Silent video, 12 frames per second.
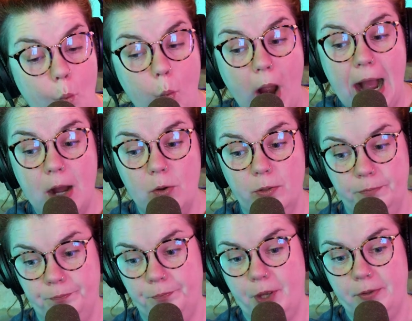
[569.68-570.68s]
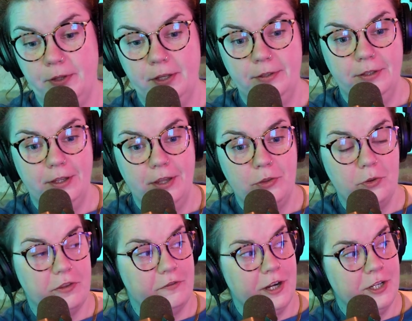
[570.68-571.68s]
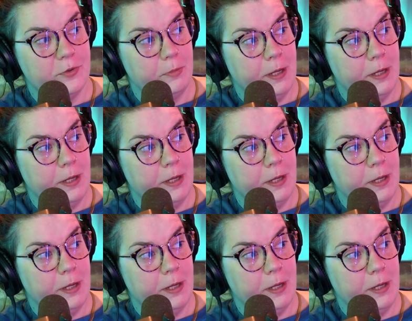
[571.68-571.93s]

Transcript: Wow. I thought the French were